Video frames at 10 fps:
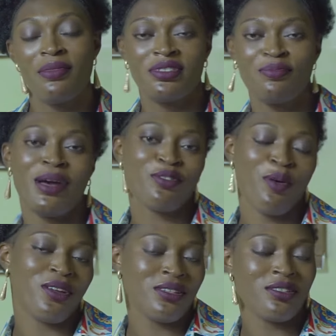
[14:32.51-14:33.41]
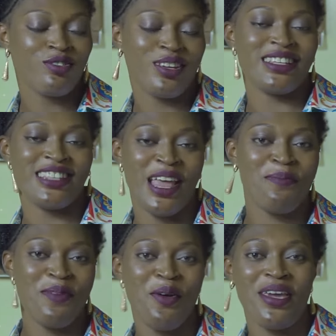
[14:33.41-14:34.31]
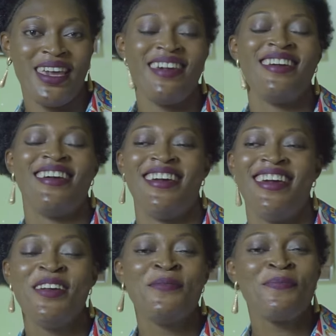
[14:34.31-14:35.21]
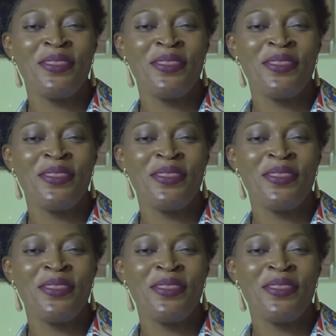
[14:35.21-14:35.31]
Smart commodity traders like me, okay?